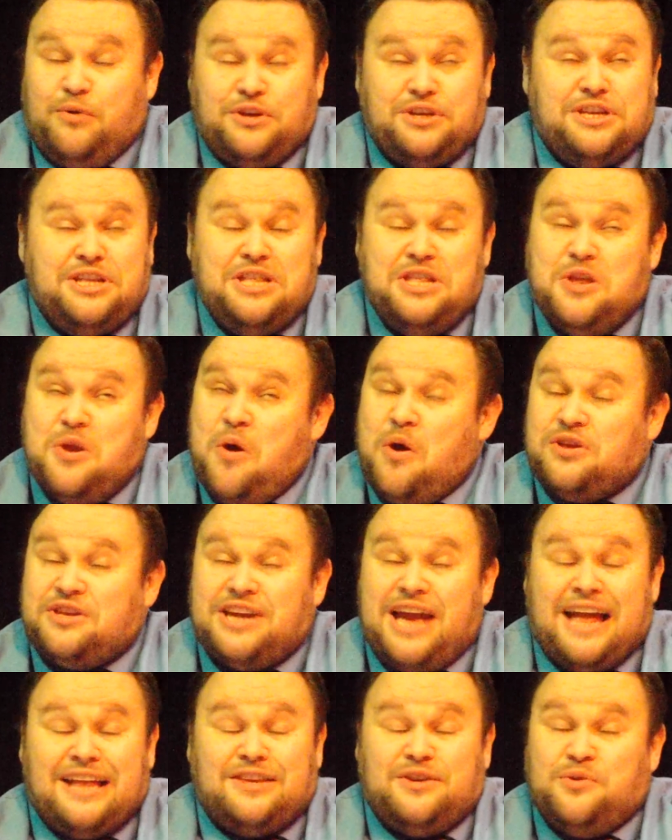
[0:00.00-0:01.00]
was
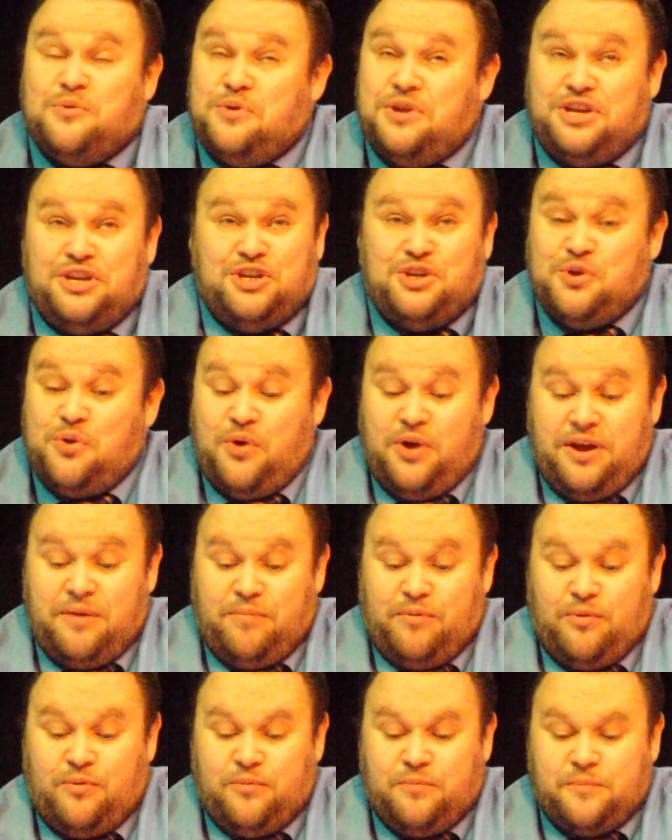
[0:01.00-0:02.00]
not at all
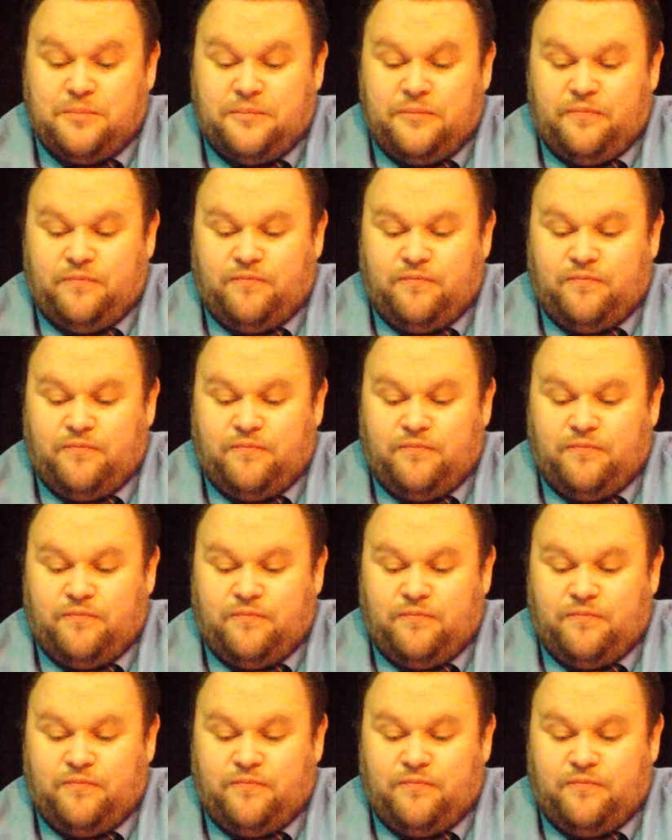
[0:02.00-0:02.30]
enjoyable.